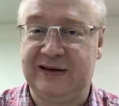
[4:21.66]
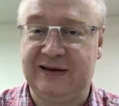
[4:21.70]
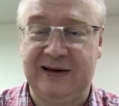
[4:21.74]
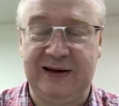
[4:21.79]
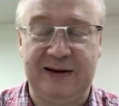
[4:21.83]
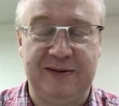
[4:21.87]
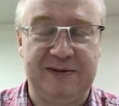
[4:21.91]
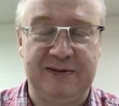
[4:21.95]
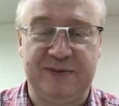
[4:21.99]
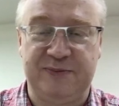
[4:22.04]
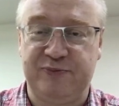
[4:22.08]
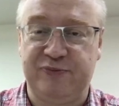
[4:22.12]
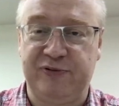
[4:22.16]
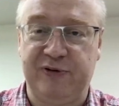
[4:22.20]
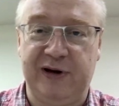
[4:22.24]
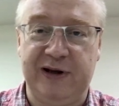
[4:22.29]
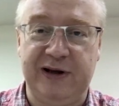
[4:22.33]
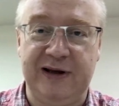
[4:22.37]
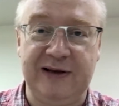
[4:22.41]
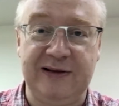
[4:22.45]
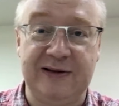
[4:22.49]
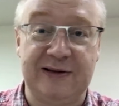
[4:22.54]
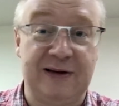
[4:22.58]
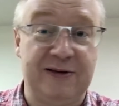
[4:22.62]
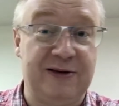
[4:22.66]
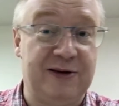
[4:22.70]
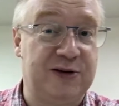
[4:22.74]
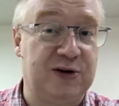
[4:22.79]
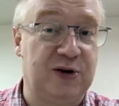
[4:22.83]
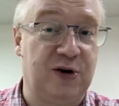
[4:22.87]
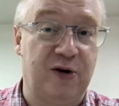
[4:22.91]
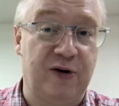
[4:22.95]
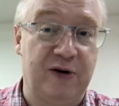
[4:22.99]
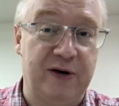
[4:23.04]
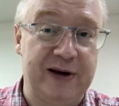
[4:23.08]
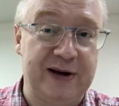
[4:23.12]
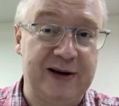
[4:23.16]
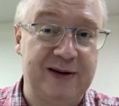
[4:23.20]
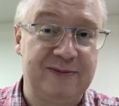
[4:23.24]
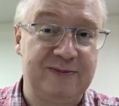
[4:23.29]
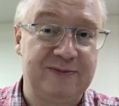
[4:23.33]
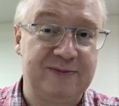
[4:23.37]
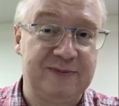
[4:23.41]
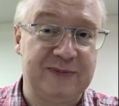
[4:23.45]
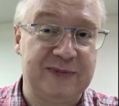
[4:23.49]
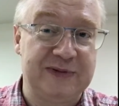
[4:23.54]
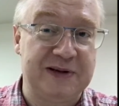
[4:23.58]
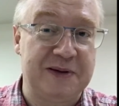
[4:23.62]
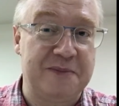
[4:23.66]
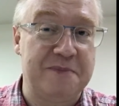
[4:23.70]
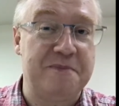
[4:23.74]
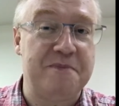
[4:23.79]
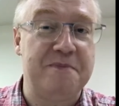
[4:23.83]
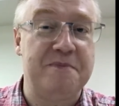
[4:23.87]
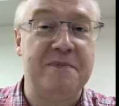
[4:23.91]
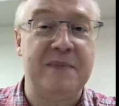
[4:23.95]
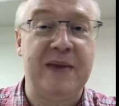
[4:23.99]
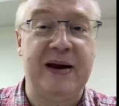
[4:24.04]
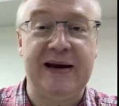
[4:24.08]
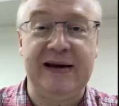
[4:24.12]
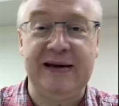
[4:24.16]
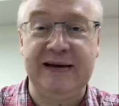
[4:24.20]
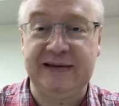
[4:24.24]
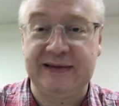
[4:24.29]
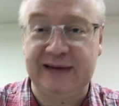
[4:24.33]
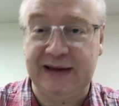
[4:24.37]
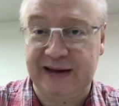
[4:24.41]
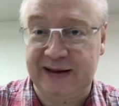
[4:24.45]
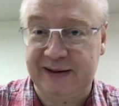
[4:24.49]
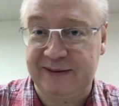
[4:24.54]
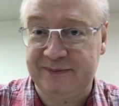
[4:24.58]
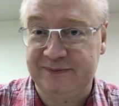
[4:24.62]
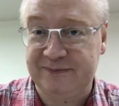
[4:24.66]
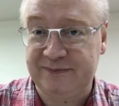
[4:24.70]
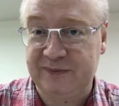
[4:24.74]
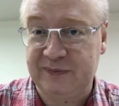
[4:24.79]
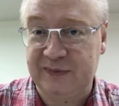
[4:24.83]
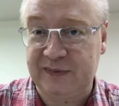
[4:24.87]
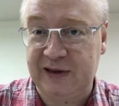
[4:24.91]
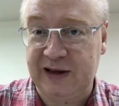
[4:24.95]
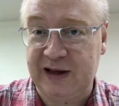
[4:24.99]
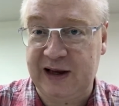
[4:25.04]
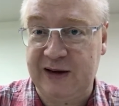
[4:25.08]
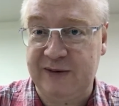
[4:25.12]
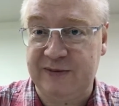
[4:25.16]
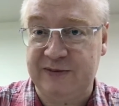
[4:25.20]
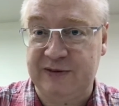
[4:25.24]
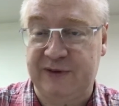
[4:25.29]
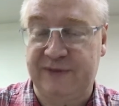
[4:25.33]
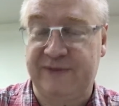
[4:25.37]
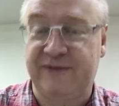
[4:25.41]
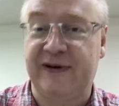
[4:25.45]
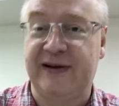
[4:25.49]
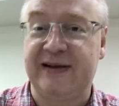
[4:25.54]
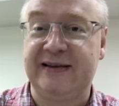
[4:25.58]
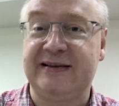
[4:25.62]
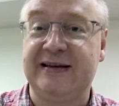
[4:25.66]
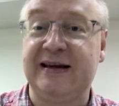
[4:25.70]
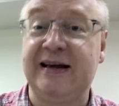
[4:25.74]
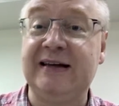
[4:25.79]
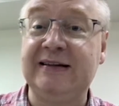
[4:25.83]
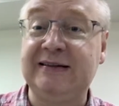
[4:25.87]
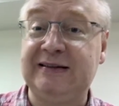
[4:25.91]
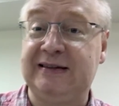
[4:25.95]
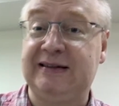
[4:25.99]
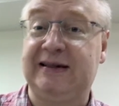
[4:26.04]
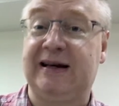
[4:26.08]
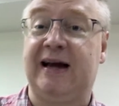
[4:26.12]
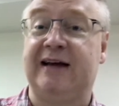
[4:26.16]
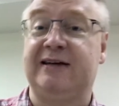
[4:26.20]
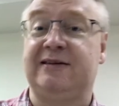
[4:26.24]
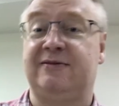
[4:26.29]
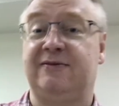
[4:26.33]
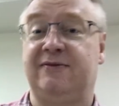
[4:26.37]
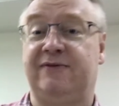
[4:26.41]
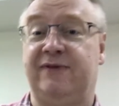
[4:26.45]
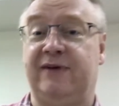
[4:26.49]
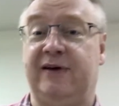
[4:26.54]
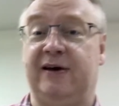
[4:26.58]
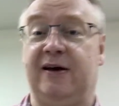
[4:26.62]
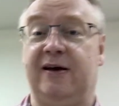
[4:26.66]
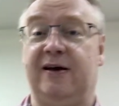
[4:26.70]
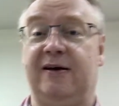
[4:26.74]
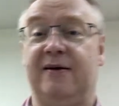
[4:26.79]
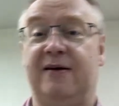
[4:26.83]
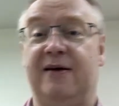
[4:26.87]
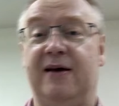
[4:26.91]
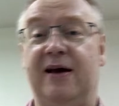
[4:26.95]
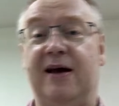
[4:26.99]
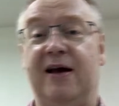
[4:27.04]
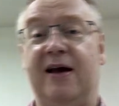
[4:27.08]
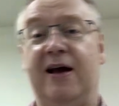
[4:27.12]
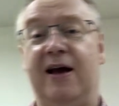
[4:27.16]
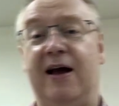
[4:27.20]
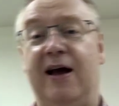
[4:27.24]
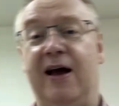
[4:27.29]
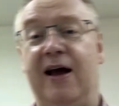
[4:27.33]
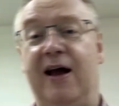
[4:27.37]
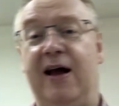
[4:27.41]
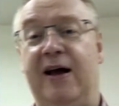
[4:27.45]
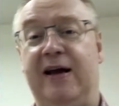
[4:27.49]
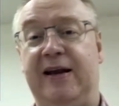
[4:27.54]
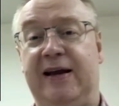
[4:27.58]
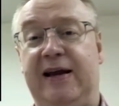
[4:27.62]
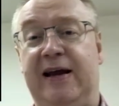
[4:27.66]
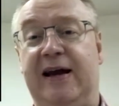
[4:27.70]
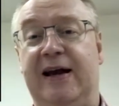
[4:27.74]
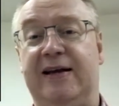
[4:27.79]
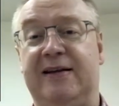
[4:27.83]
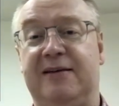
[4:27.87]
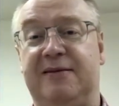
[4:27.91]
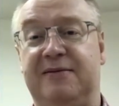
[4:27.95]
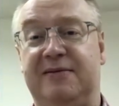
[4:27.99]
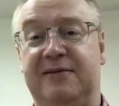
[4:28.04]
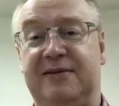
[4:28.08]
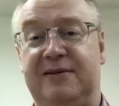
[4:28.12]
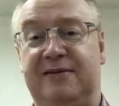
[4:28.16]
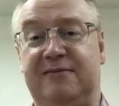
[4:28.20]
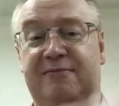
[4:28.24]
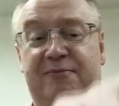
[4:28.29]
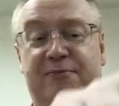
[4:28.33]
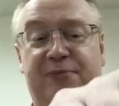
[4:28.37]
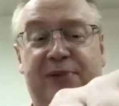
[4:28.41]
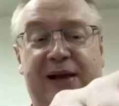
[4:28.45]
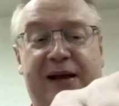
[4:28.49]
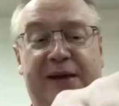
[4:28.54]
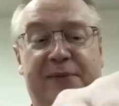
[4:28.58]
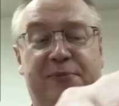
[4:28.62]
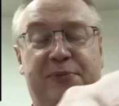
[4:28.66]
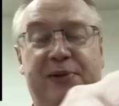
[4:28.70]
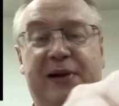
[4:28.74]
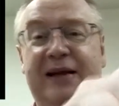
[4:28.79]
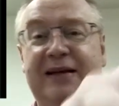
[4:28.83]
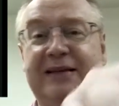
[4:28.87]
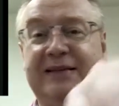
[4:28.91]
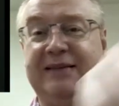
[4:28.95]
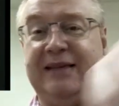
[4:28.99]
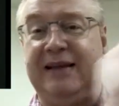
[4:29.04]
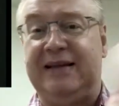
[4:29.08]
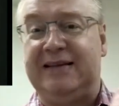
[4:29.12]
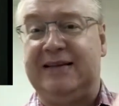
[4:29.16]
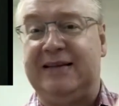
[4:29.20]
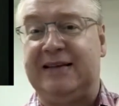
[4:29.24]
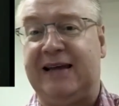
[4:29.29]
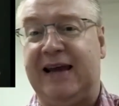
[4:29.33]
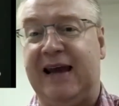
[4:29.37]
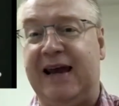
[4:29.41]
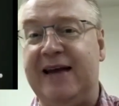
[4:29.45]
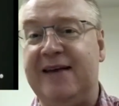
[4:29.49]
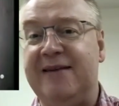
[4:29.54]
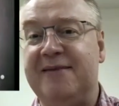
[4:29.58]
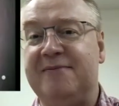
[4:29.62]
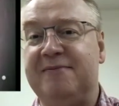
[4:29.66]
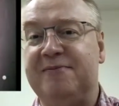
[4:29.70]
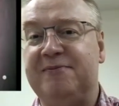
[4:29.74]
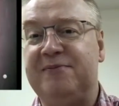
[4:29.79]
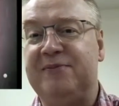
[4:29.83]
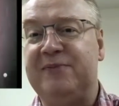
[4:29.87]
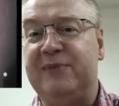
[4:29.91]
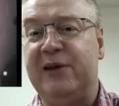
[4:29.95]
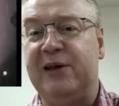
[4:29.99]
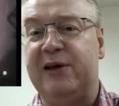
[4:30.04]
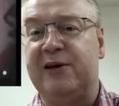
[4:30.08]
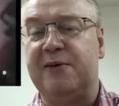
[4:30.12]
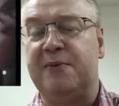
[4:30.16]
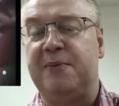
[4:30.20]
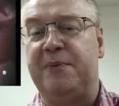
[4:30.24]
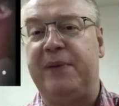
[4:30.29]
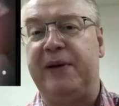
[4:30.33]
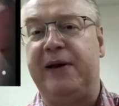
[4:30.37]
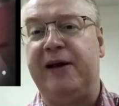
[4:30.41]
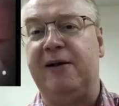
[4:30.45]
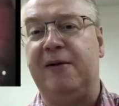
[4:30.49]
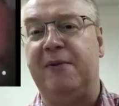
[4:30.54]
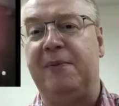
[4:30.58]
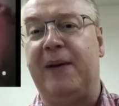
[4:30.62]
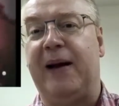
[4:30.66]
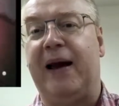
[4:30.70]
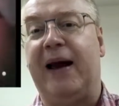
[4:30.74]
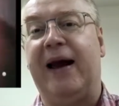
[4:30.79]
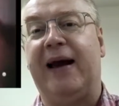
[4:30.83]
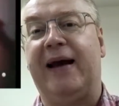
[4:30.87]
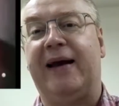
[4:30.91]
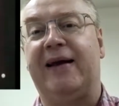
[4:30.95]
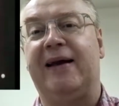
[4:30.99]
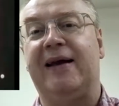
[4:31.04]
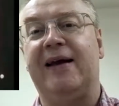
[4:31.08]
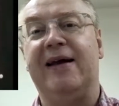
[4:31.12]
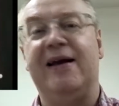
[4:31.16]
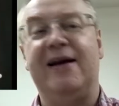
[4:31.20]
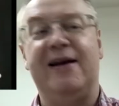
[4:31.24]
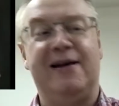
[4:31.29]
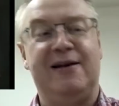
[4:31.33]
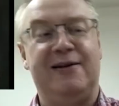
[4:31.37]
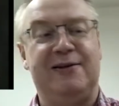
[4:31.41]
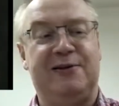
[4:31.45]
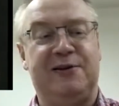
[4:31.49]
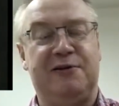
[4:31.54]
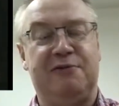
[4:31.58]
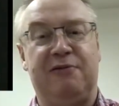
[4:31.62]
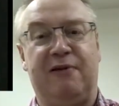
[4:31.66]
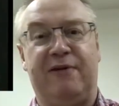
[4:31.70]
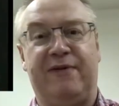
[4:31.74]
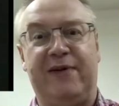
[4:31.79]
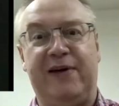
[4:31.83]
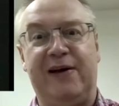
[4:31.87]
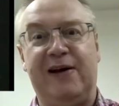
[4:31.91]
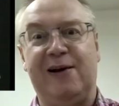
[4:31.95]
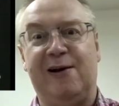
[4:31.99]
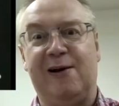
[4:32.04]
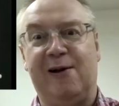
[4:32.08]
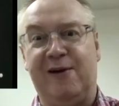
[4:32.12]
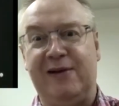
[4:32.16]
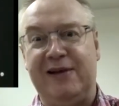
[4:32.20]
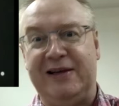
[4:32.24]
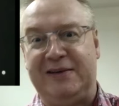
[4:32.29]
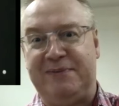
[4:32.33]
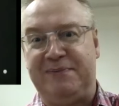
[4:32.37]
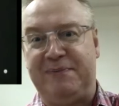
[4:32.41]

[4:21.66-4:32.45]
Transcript: it was brilliant, and the toy was amazing. It was a fantastic action figure, and it had black plastic skin you could peel back to reveal all his